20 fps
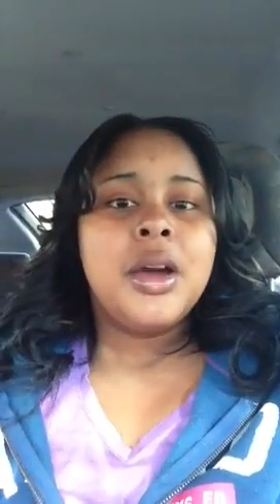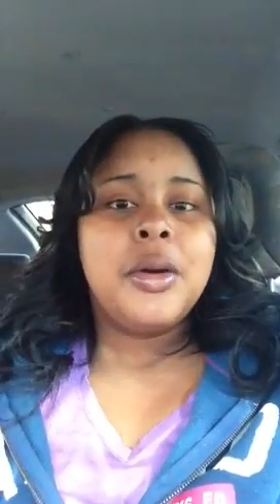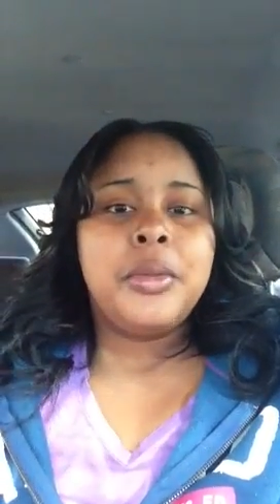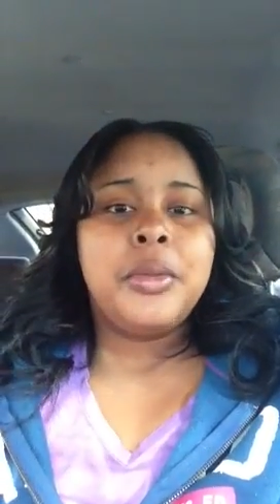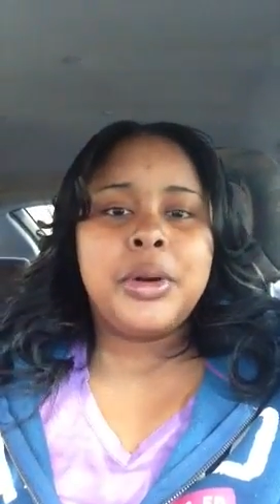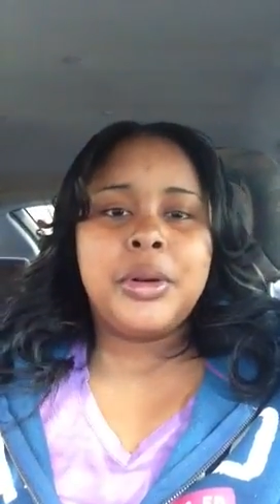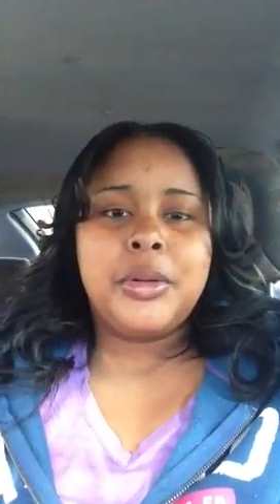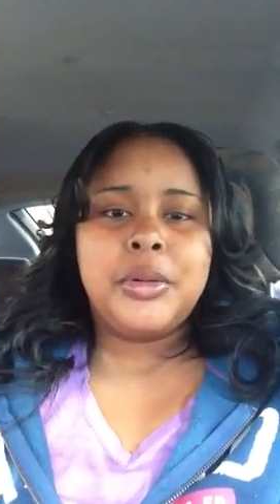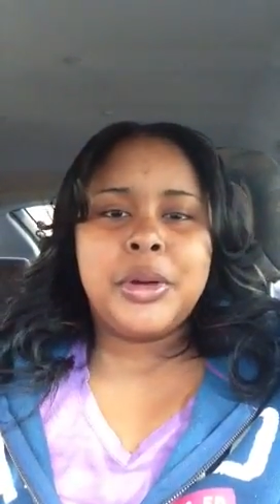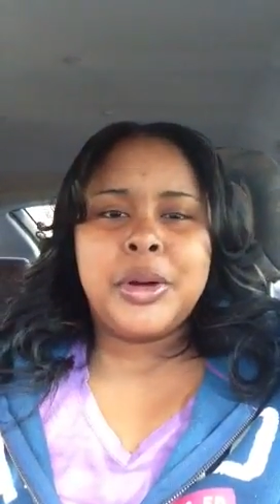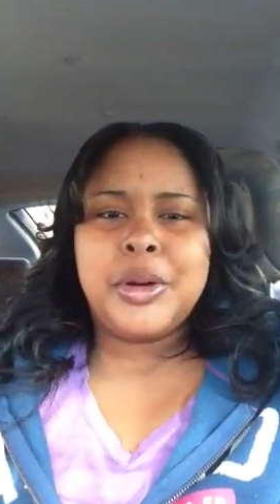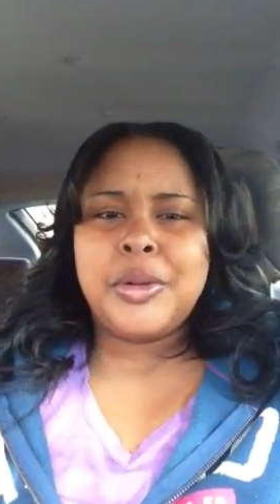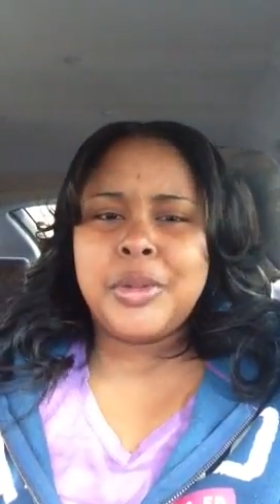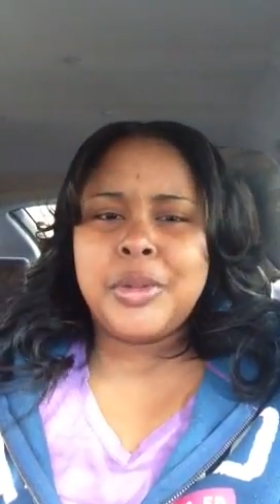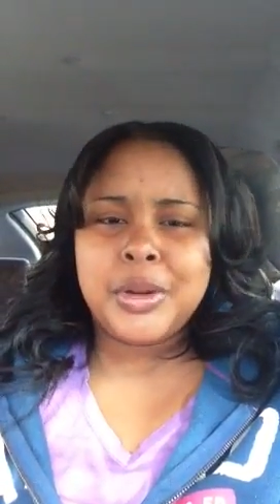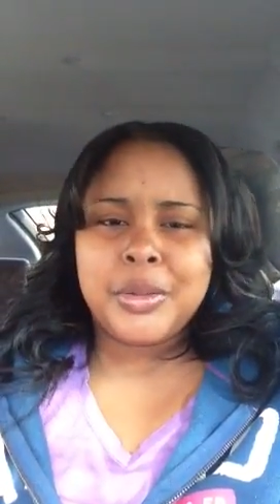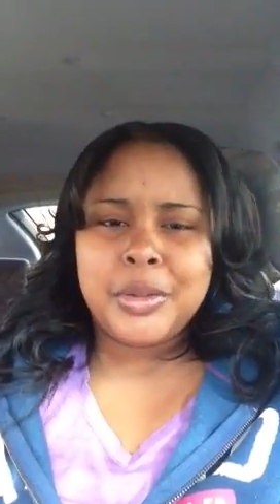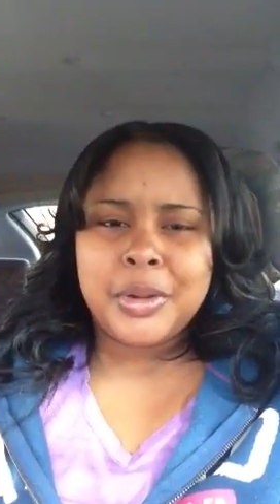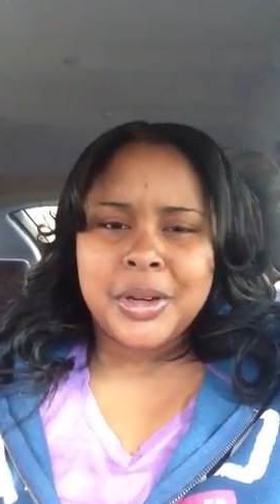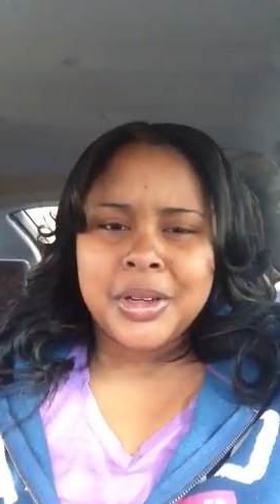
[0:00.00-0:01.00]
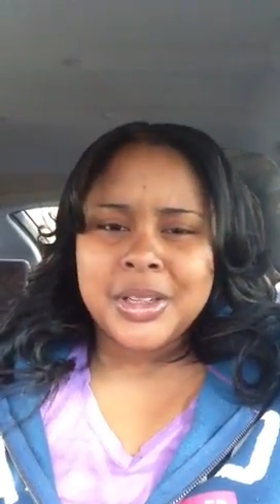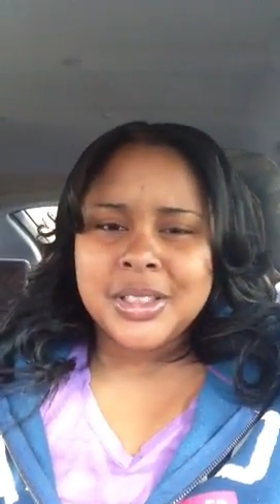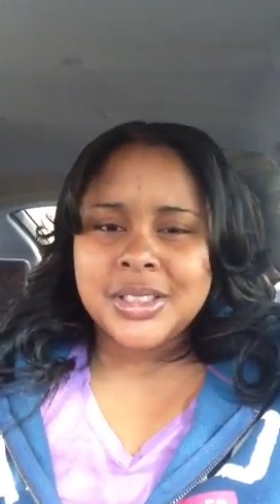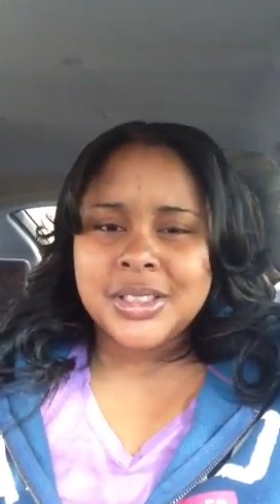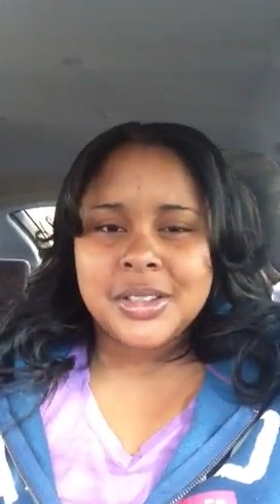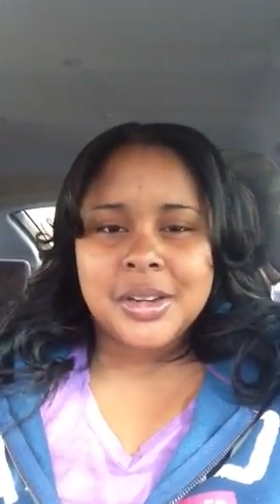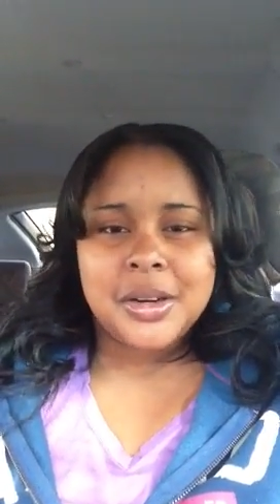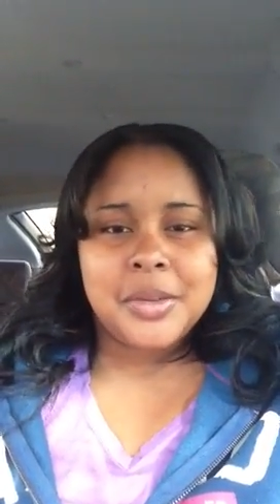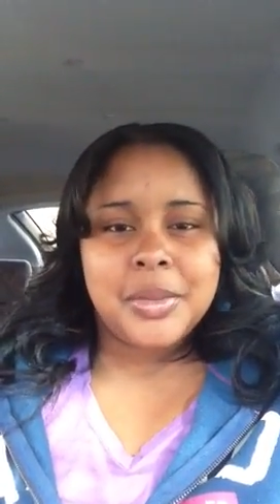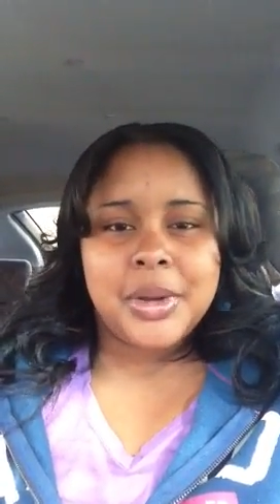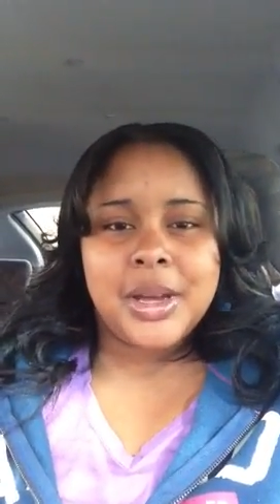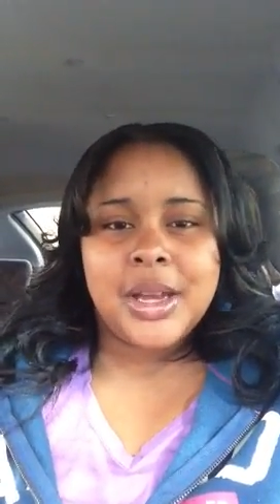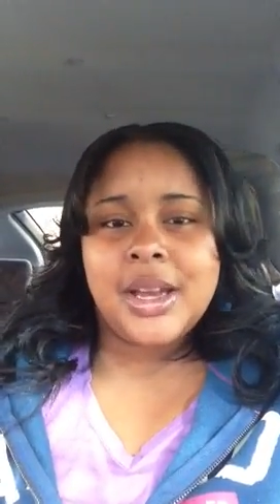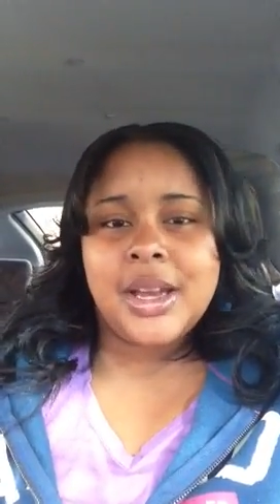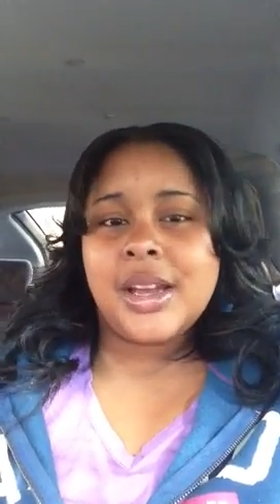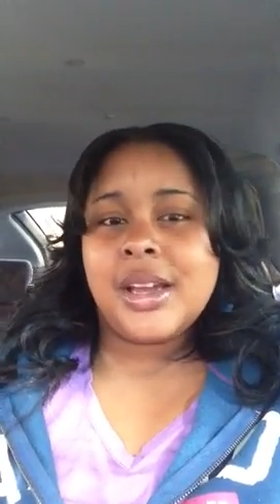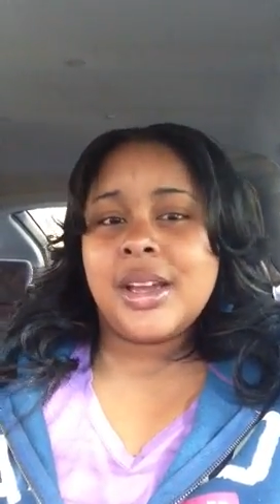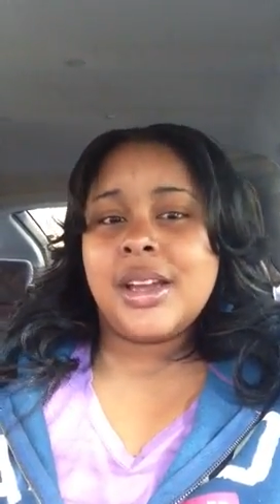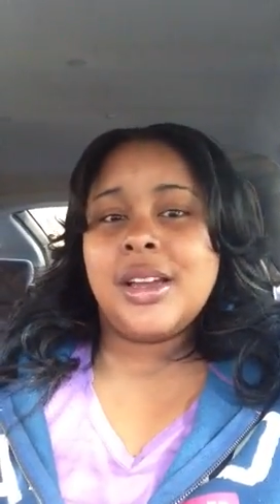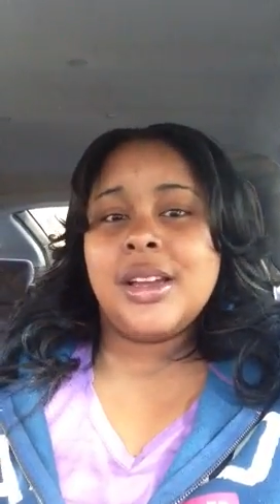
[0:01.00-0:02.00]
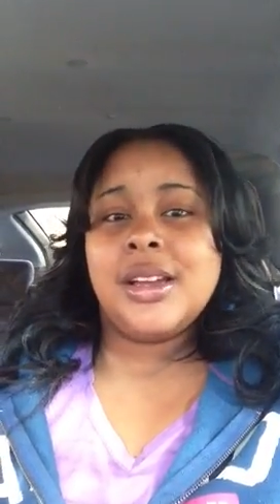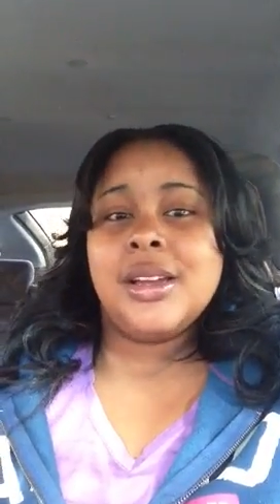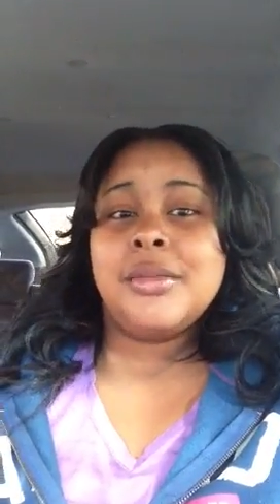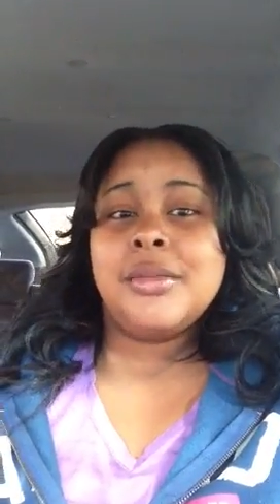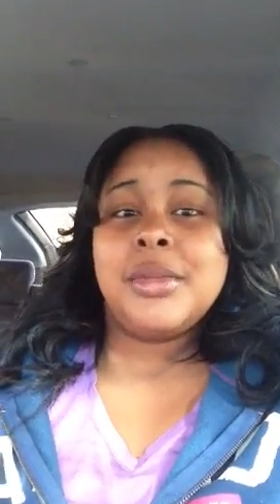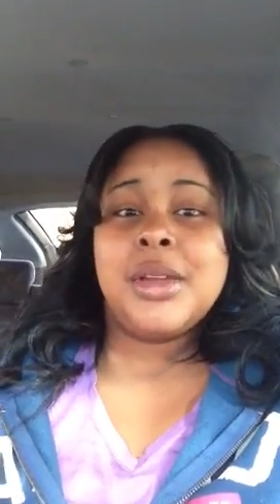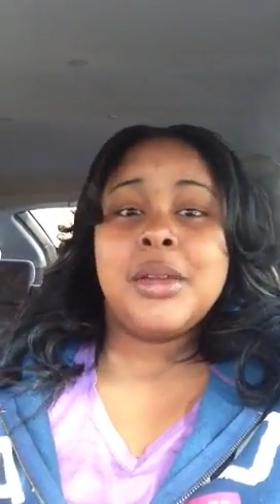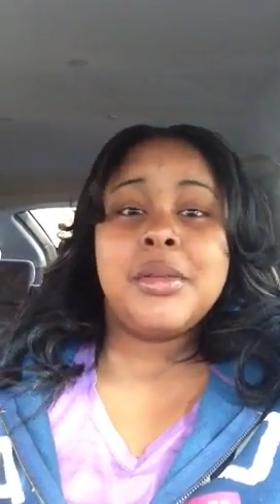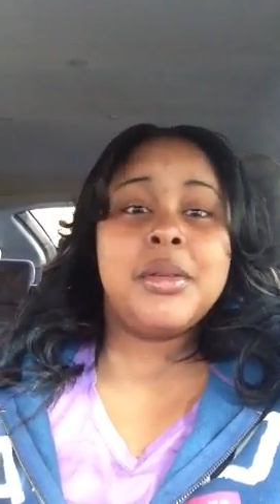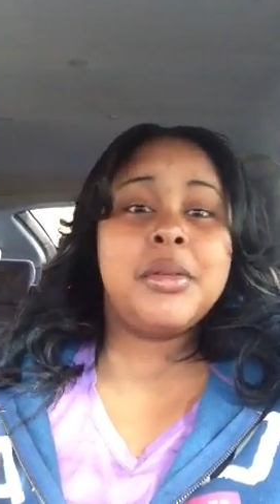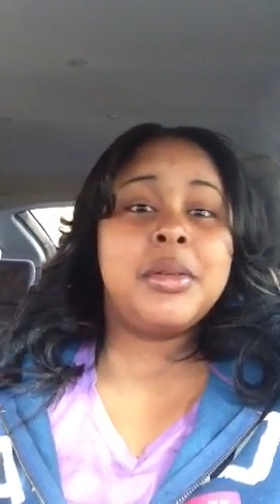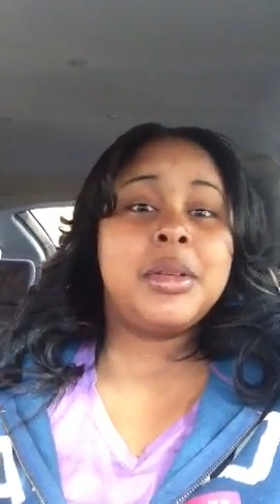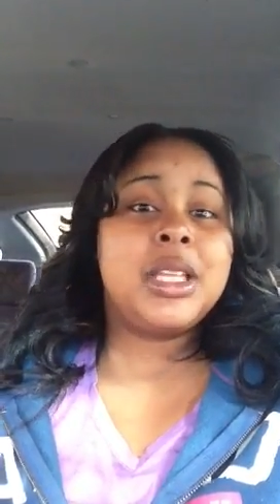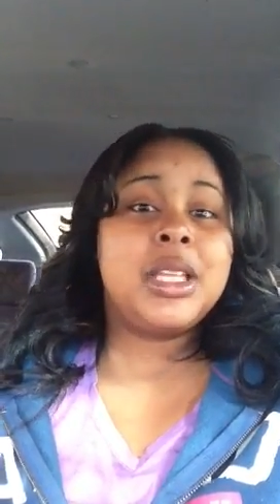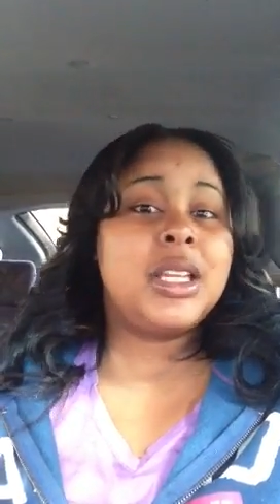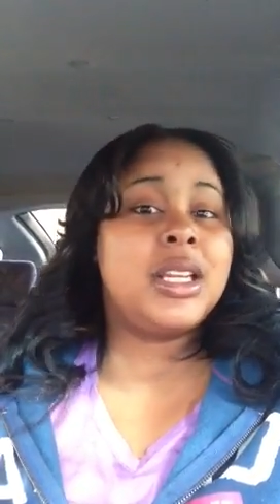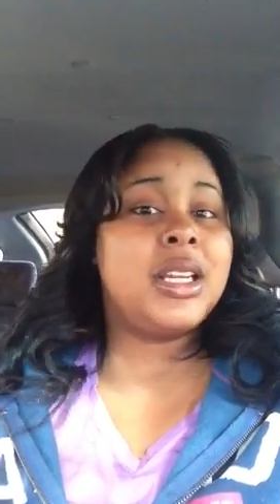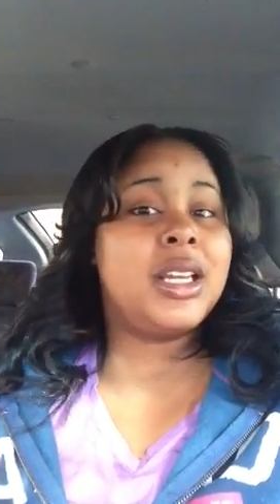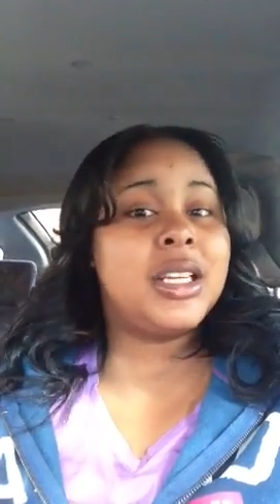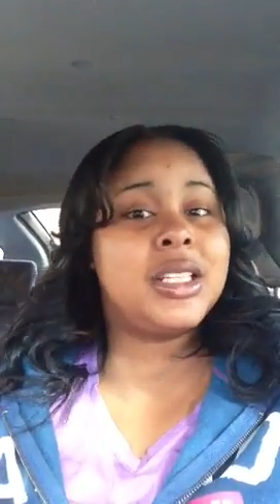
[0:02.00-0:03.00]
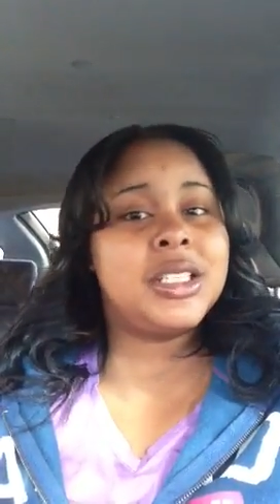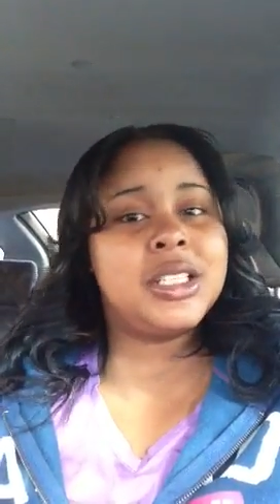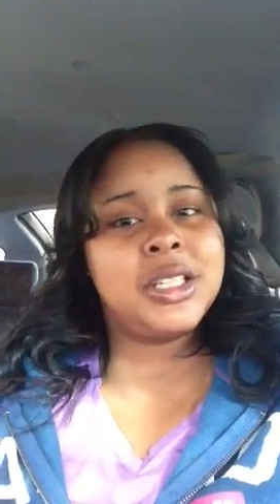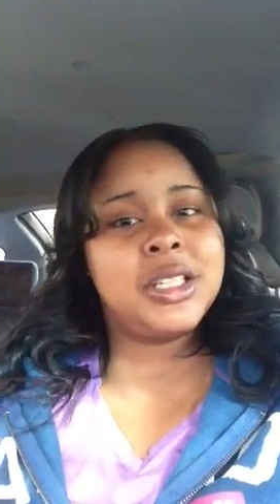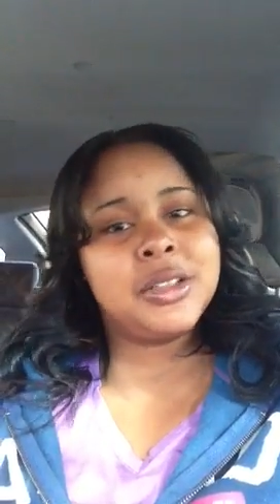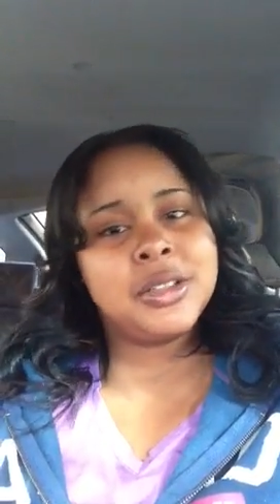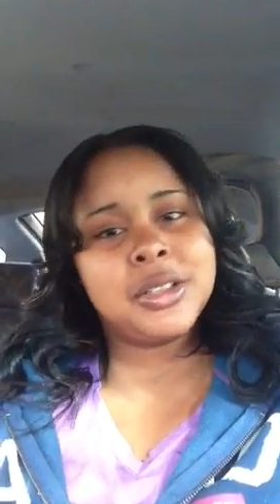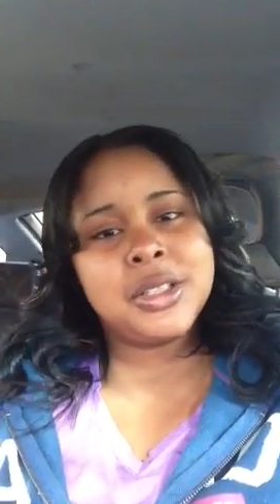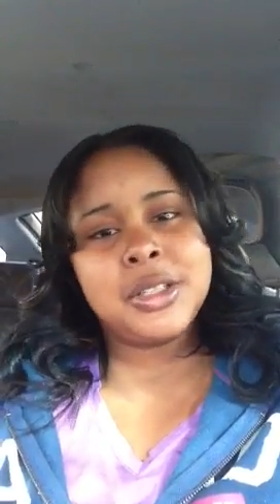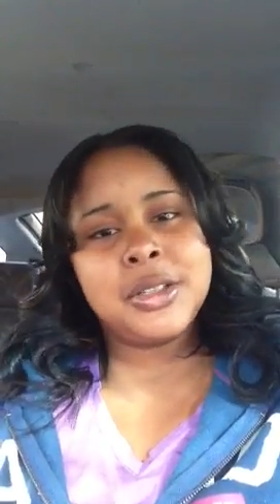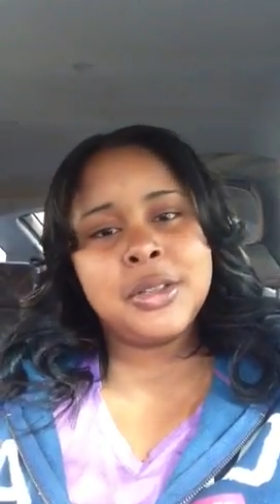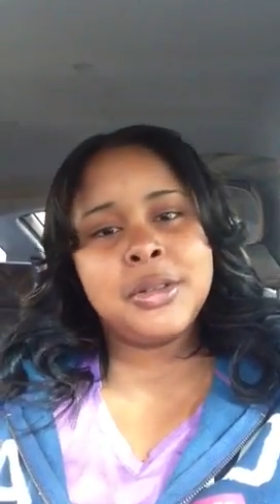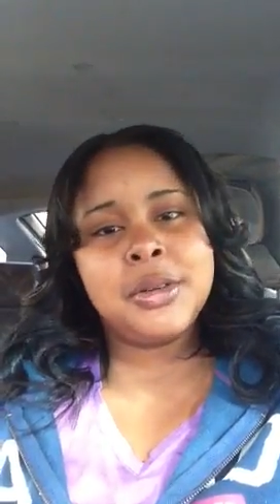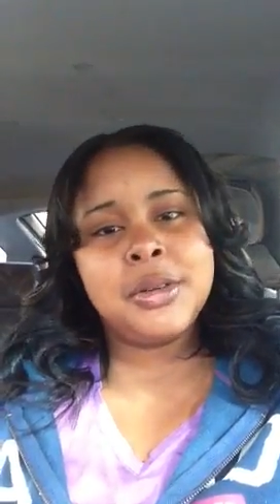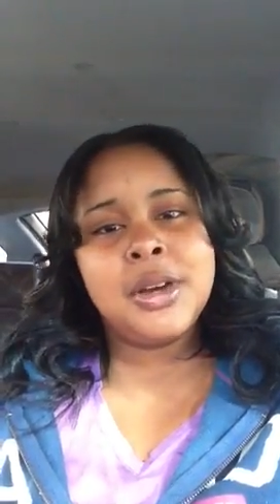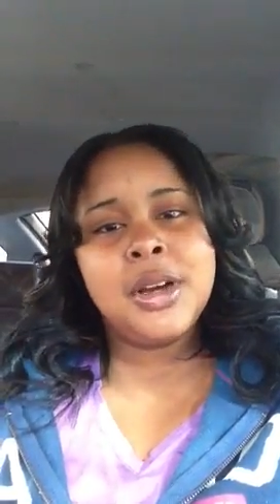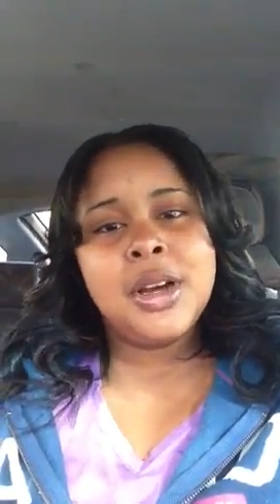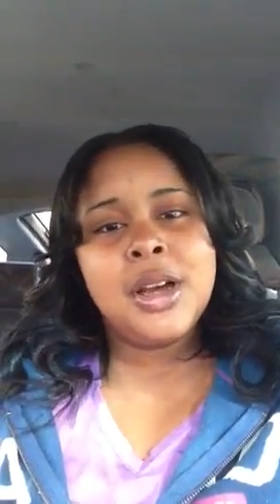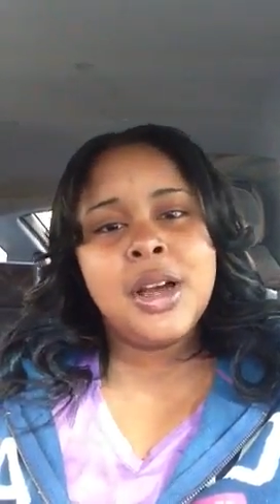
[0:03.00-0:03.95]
We don't know when we're going to start back, maybe within the next year or two.